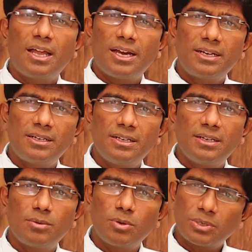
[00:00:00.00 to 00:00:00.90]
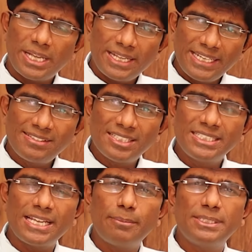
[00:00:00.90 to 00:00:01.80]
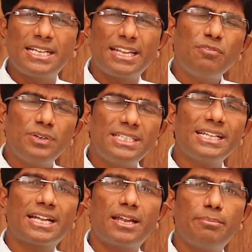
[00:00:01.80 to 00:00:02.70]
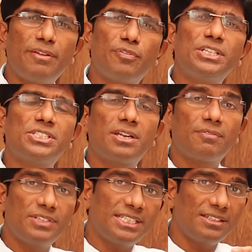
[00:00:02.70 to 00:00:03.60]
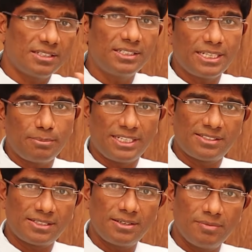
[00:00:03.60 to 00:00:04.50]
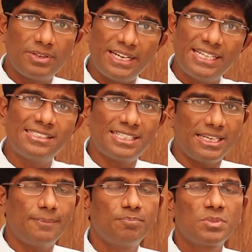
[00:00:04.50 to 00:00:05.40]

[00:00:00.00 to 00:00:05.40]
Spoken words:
and ECG, ABG, everything can be finished up within 30 minutes very easily.